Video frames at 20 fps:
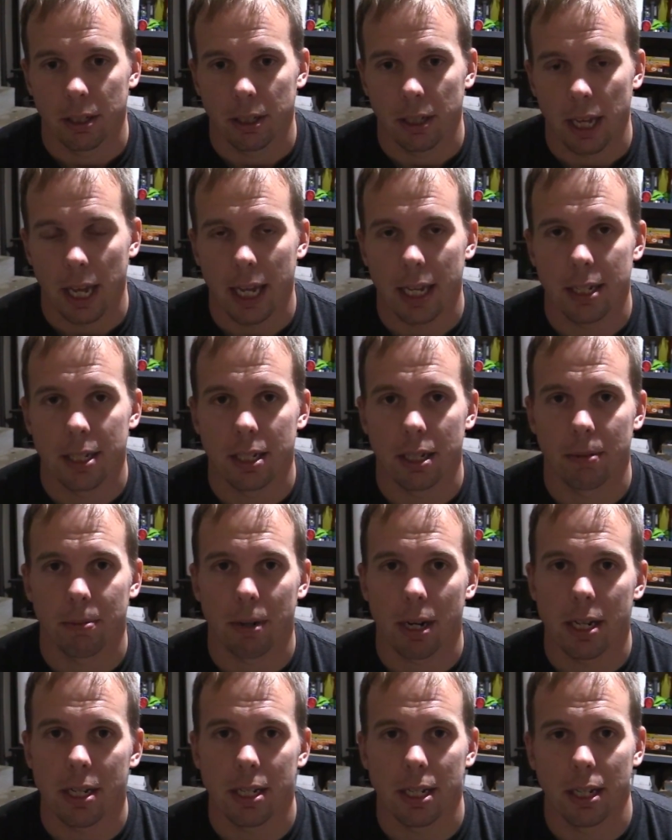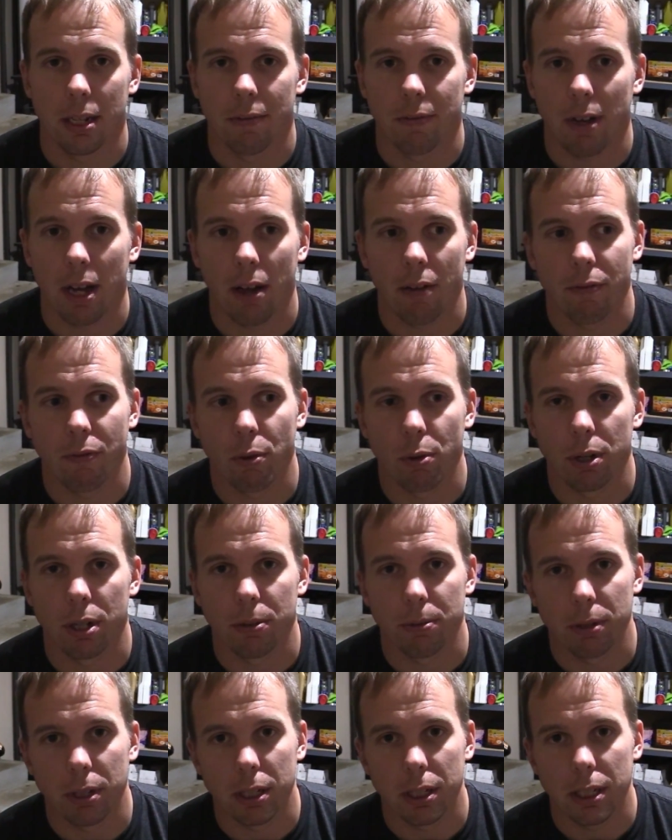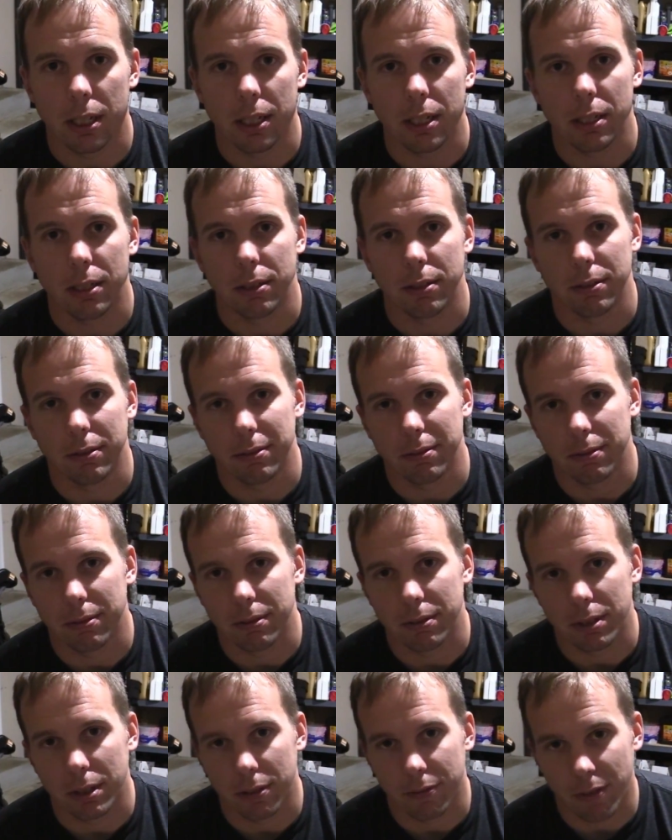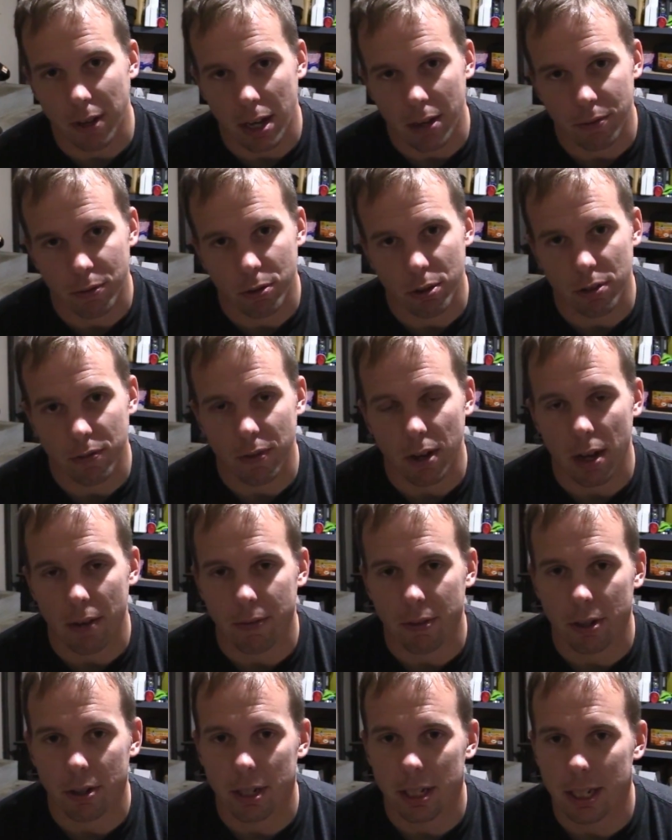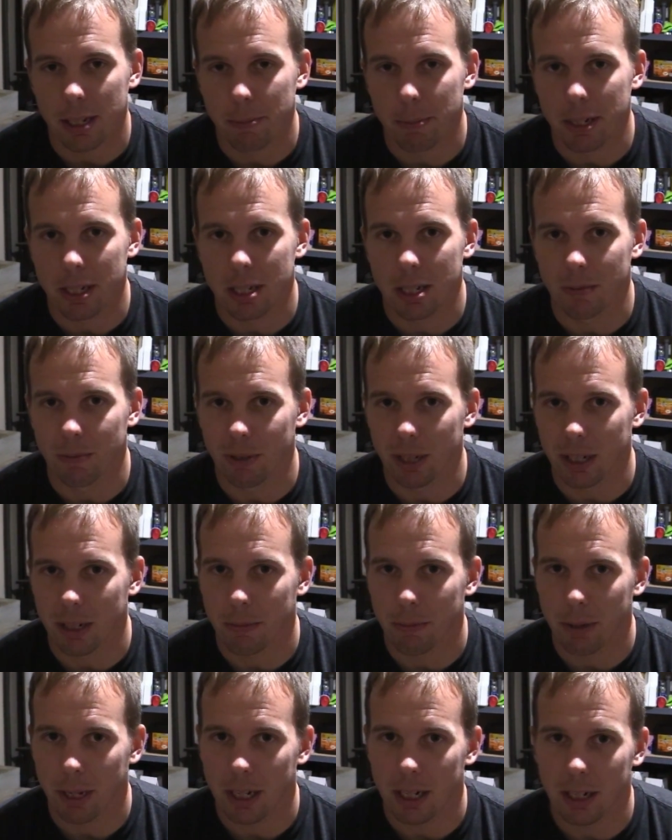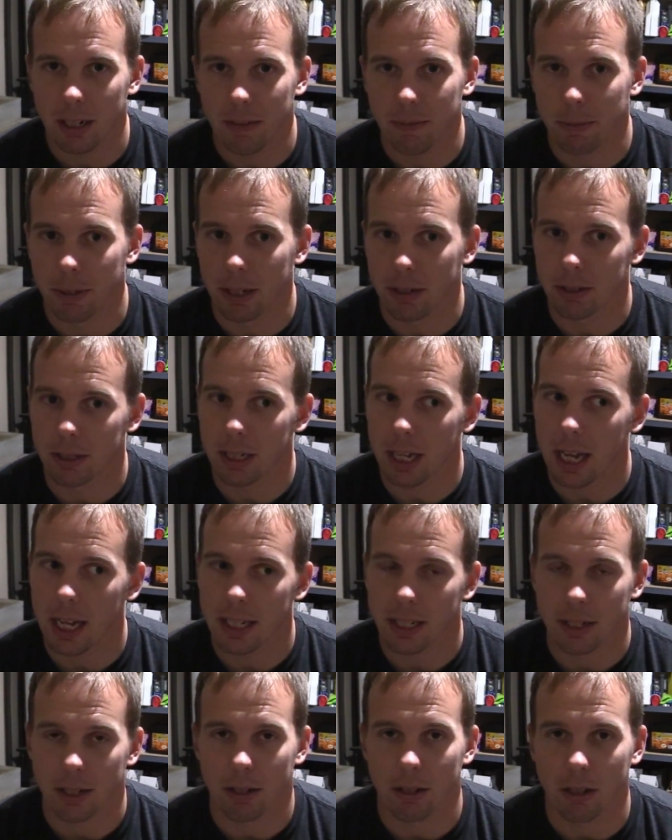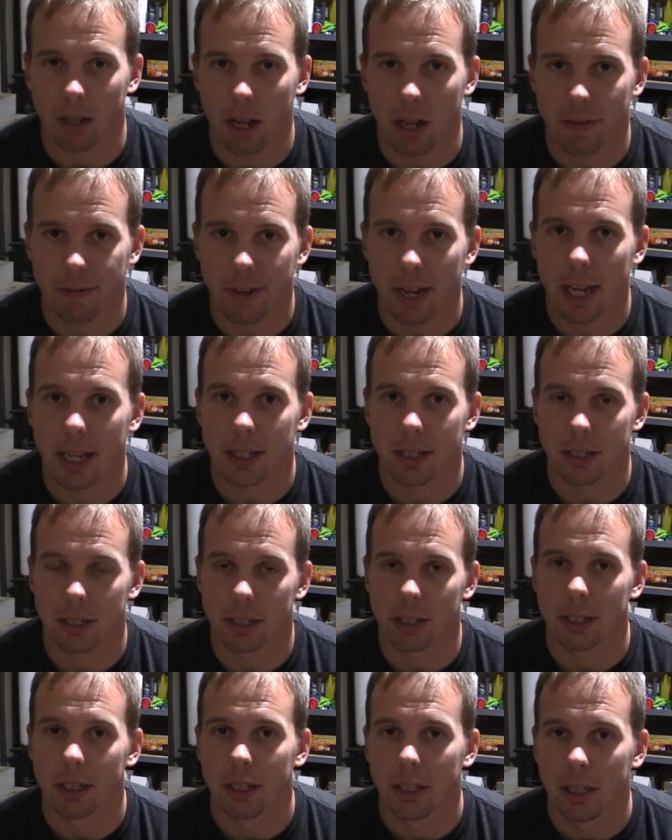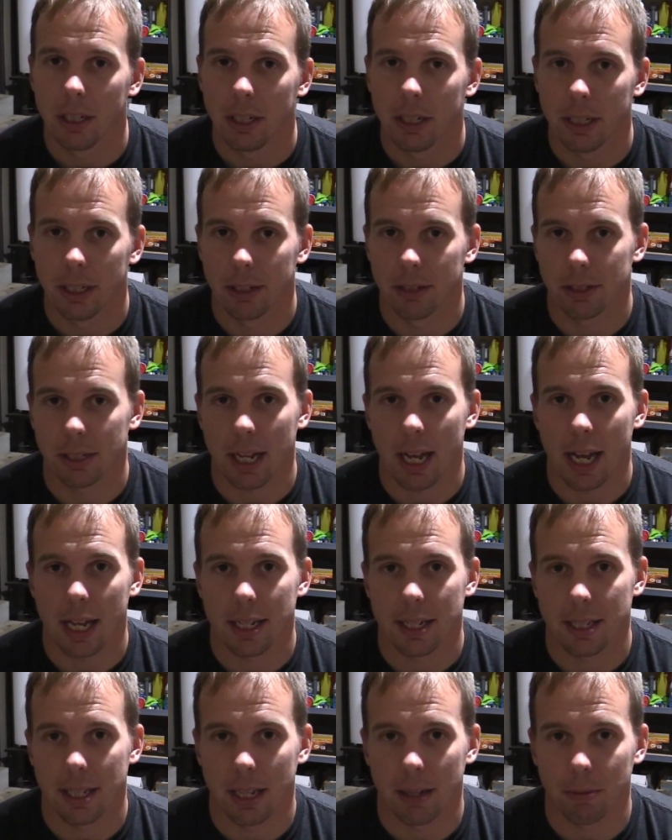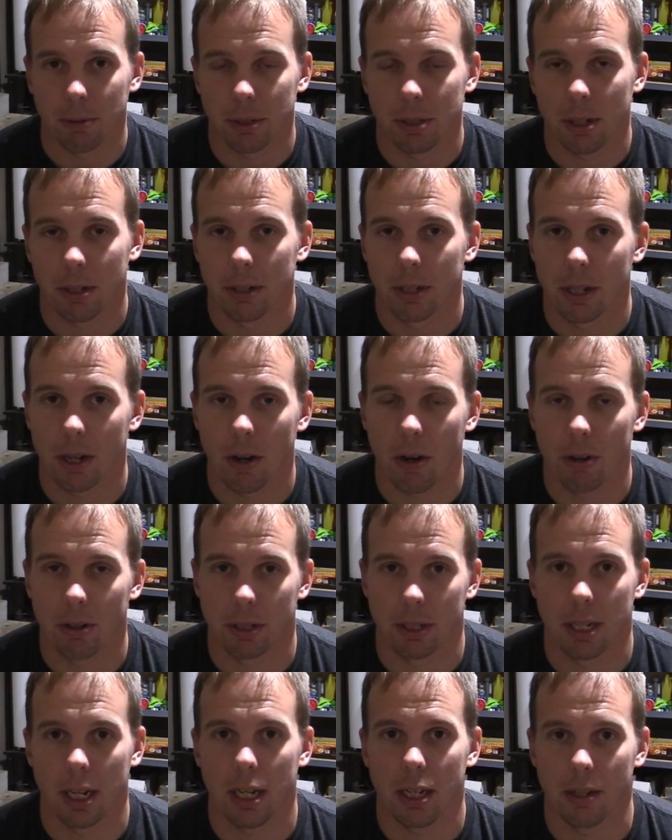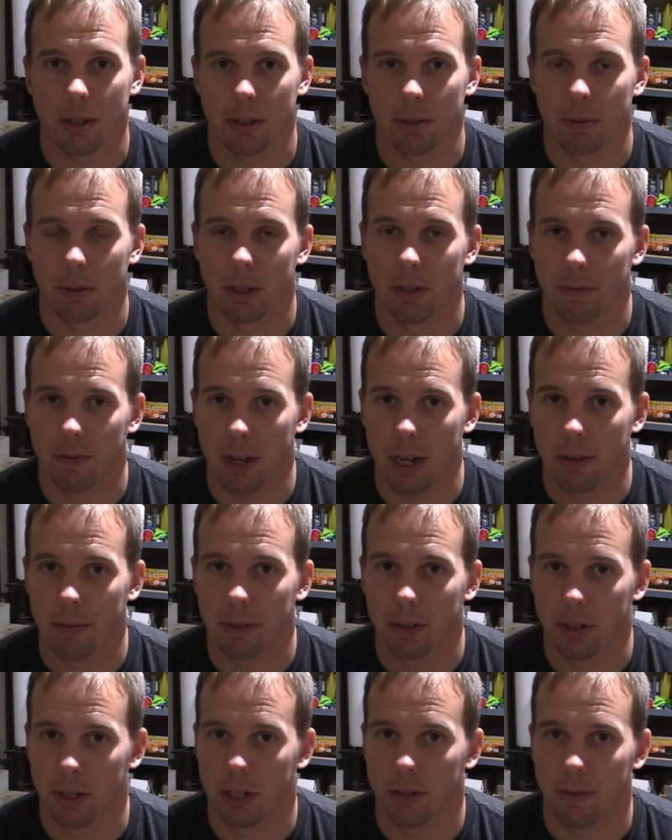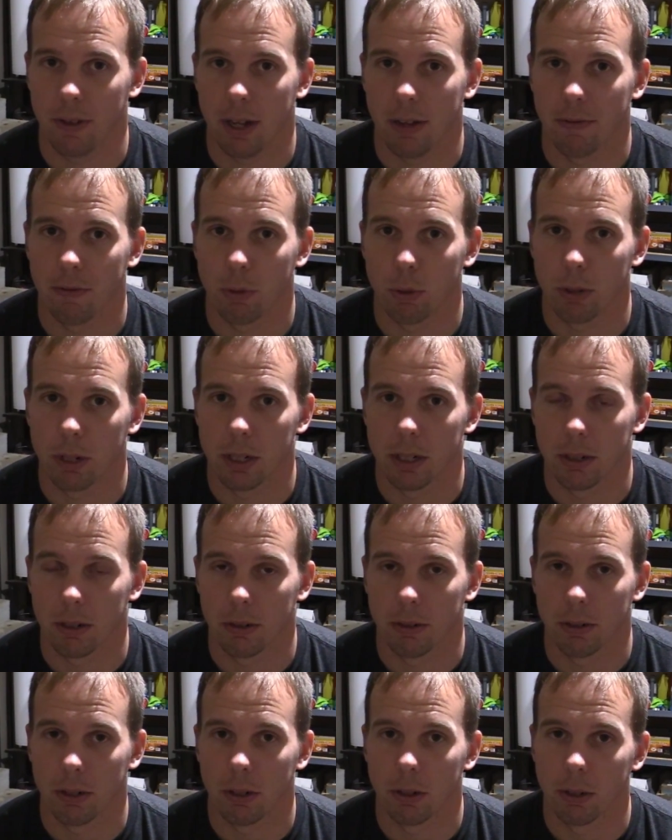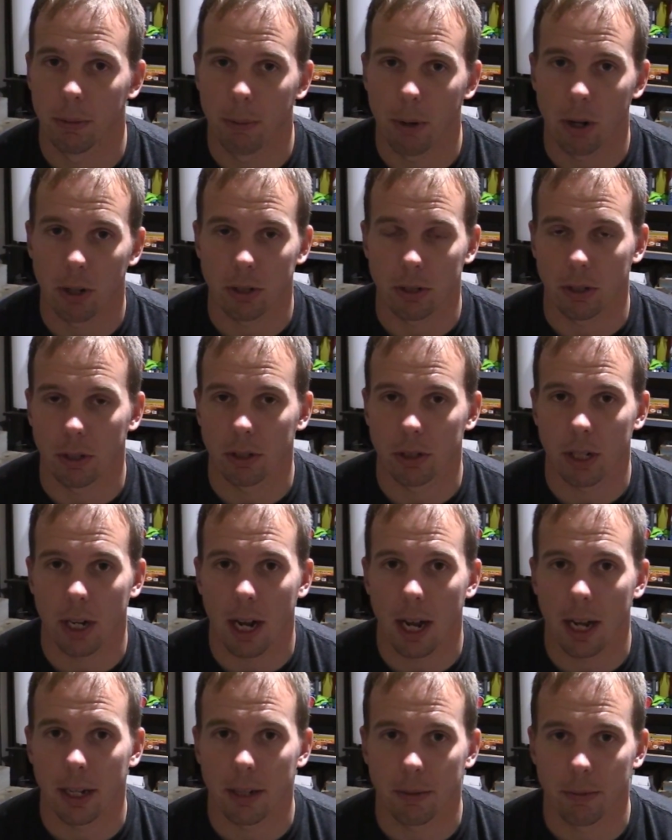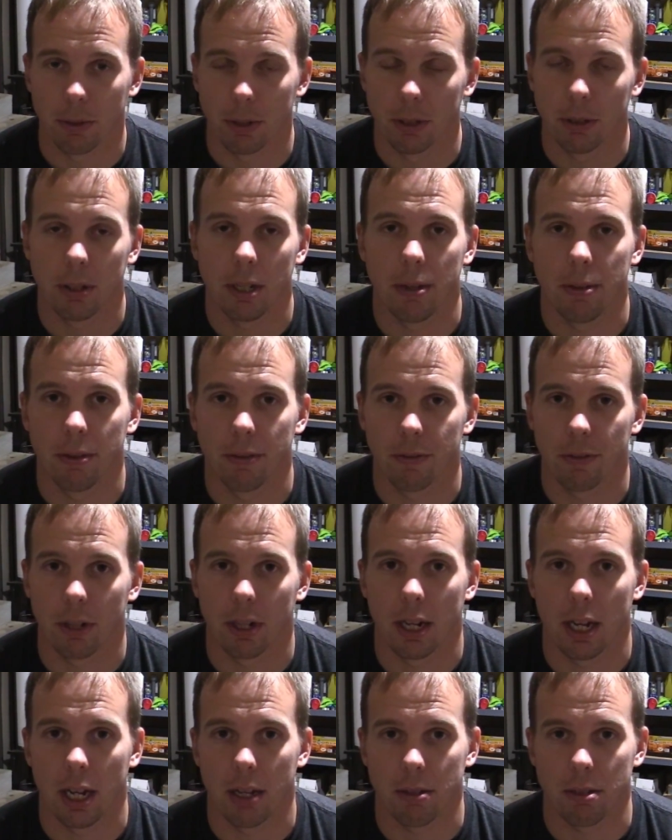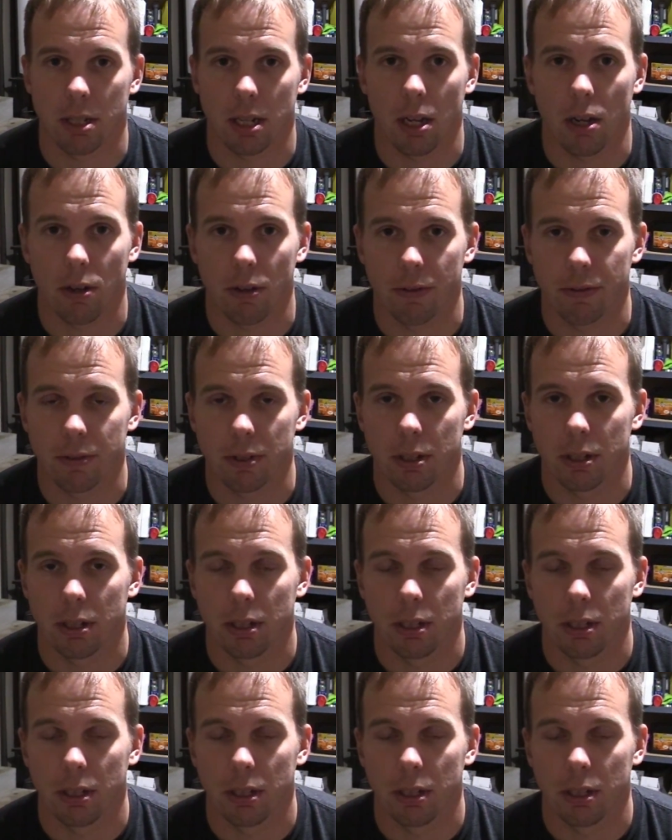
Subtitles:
heads up racing, a 540 really, 540, 530 can be somewhat competitive, but there's guys that are a lot faster, and there's guys that will turn their cars down to run 530s, 540s on a marginal track where they'll keep the front half soft